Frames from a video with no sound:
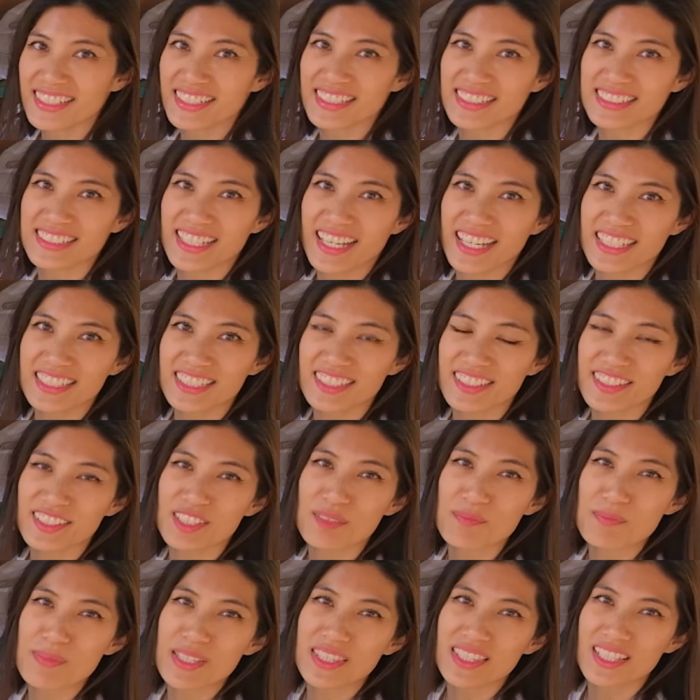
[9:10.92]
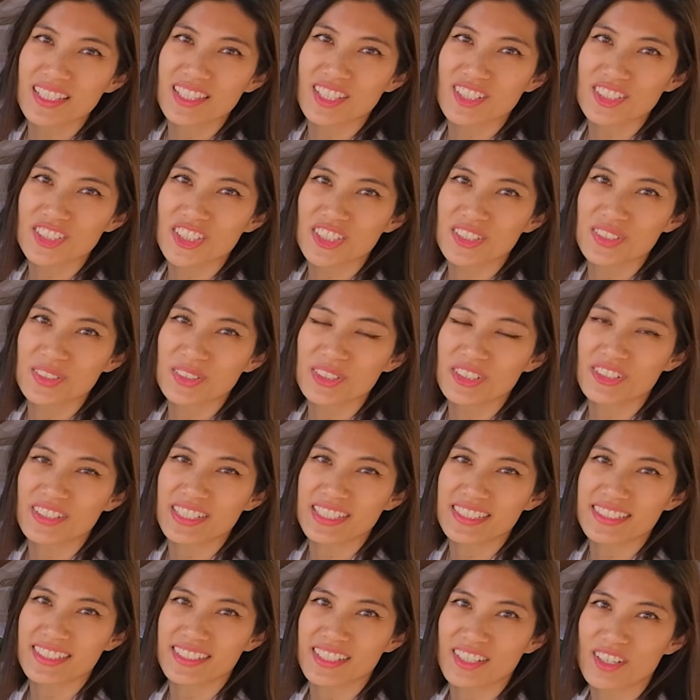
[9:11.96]
is actually the mythological
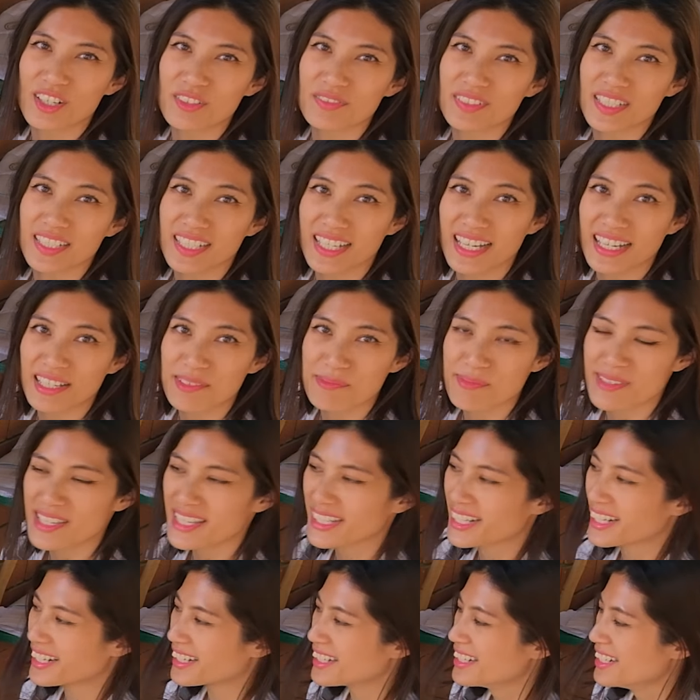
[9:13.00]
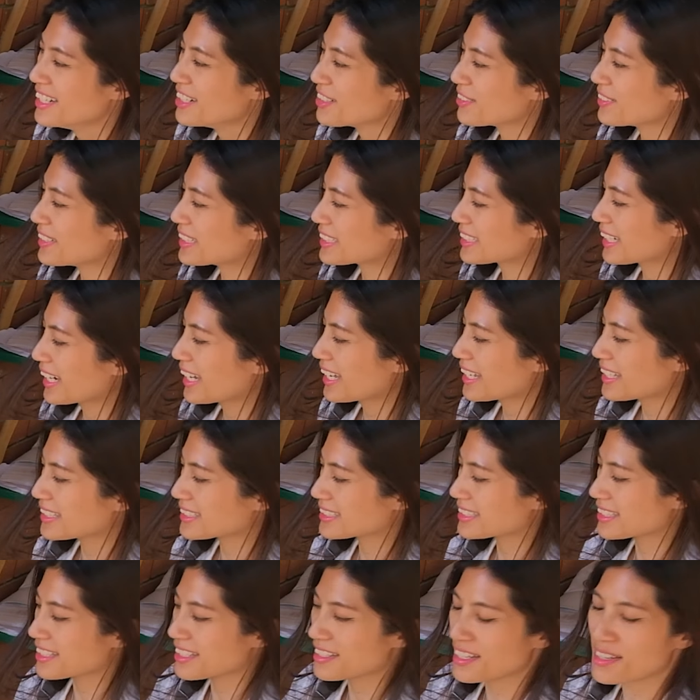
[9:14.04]
creature of a chimera, which
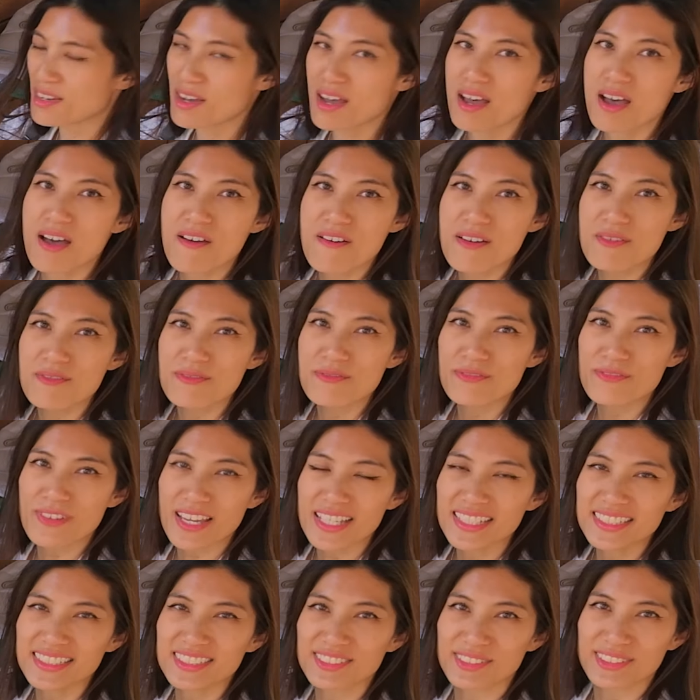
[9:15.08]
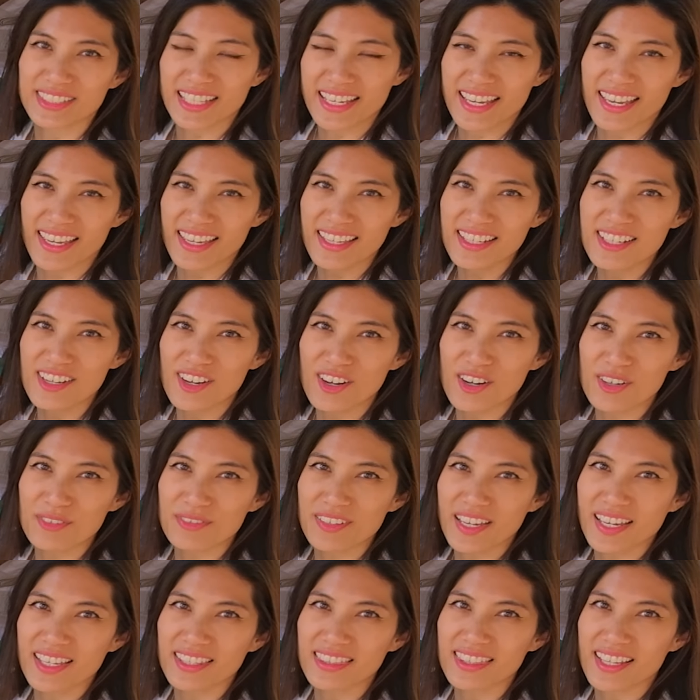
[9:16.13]
has the face or the head of
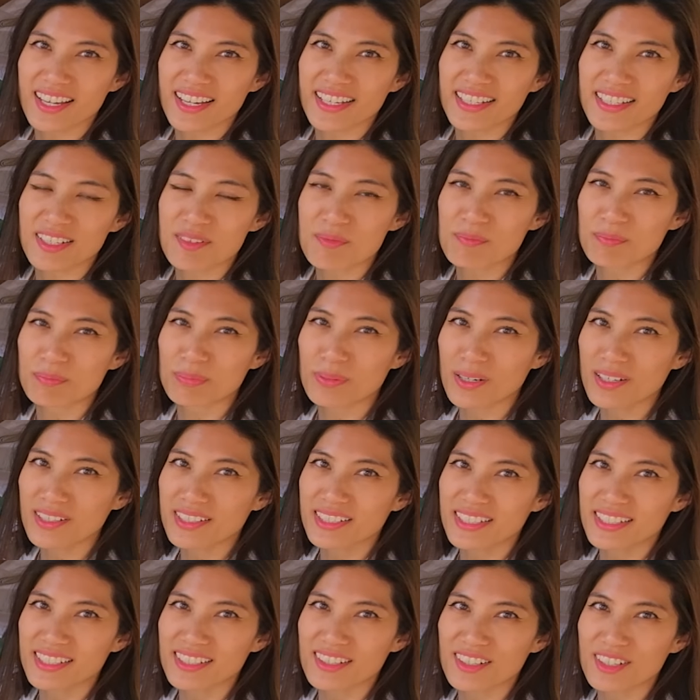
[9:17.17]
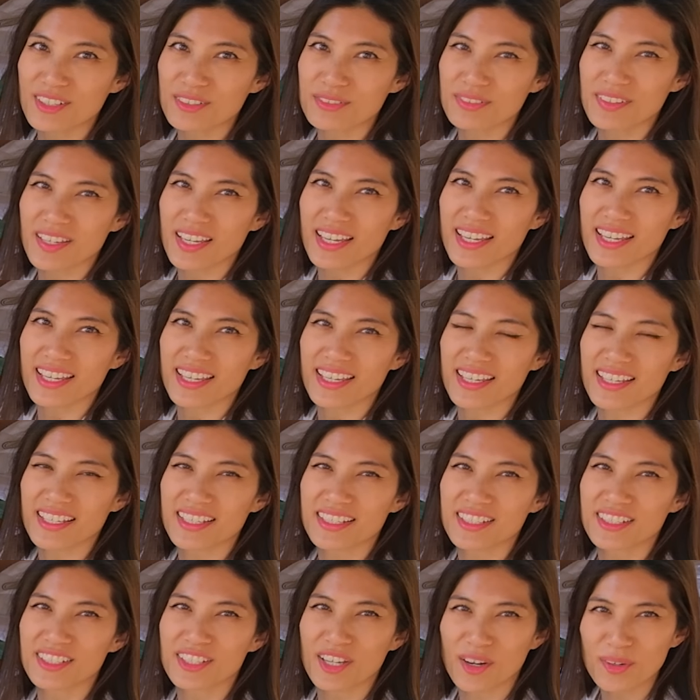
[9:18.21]
a lion, body of a
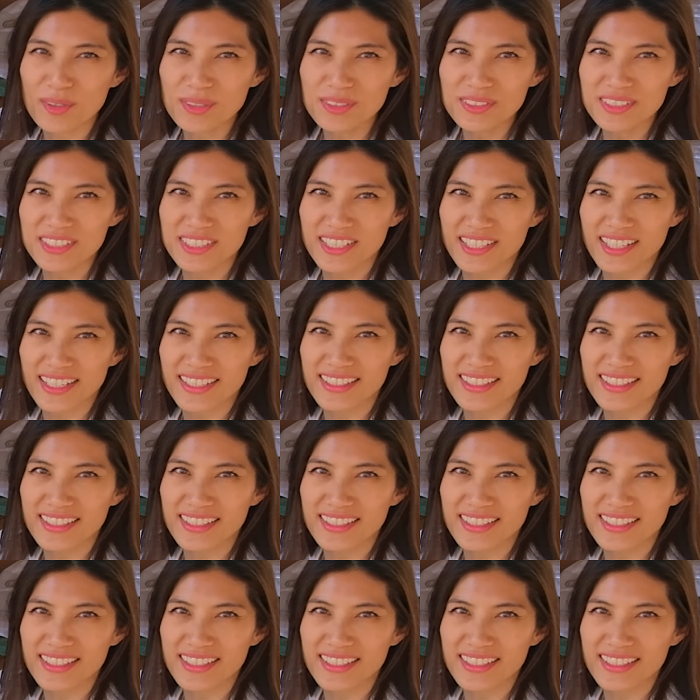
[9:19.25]
goat, I